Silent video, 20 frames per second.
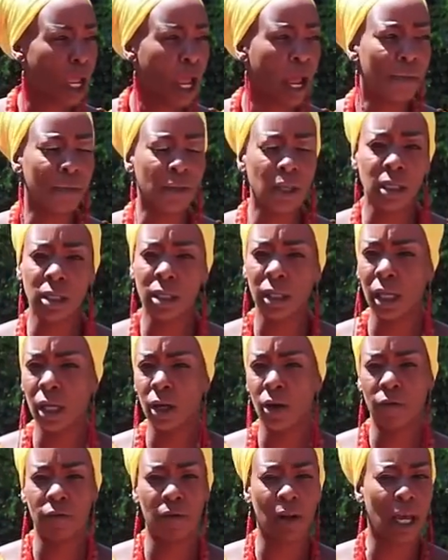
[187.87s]
And this
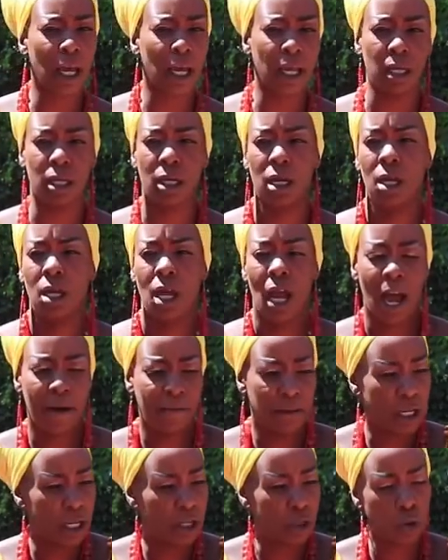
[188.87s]
thing of like
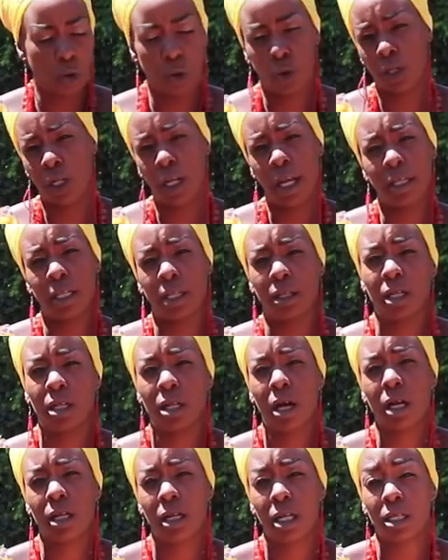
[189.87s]
having a torchlight in the
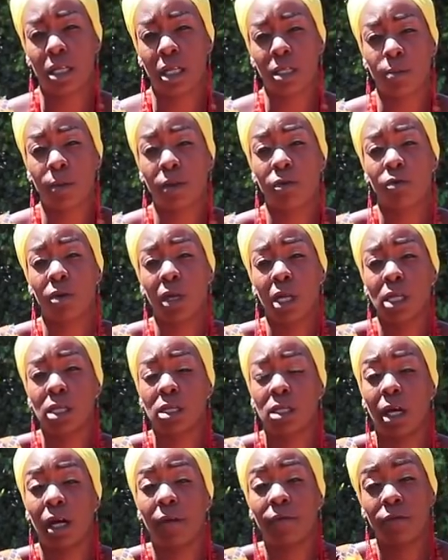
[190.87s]
darkness has been really
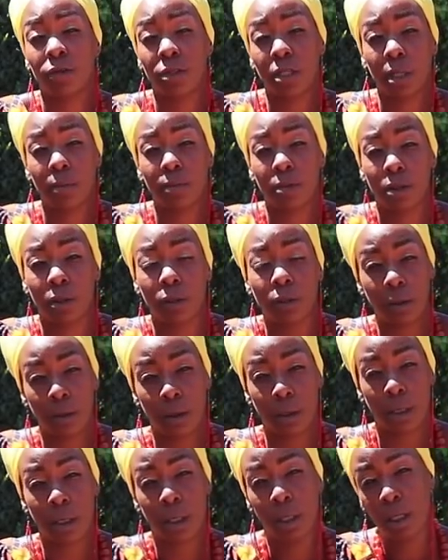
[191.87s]
tough for some
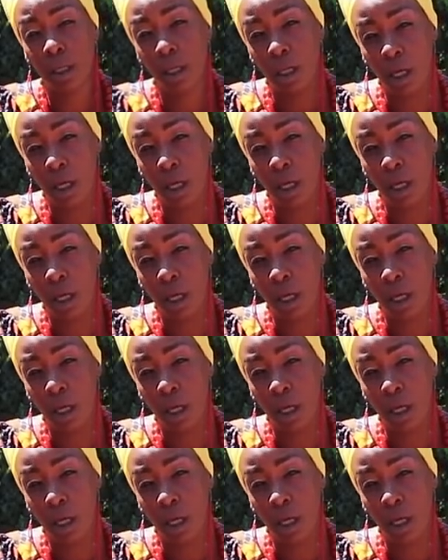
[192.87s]
souls,